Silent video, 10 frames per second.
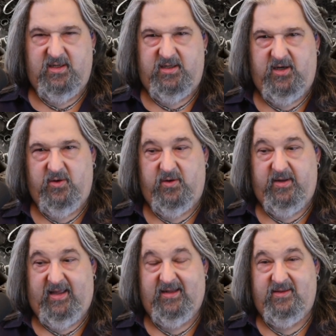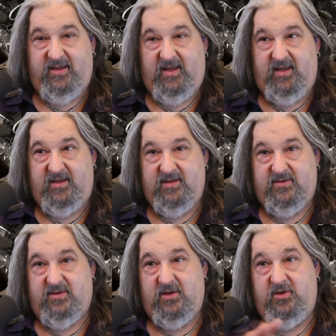you know, in the
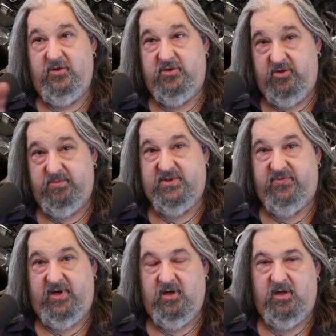YouTube sphere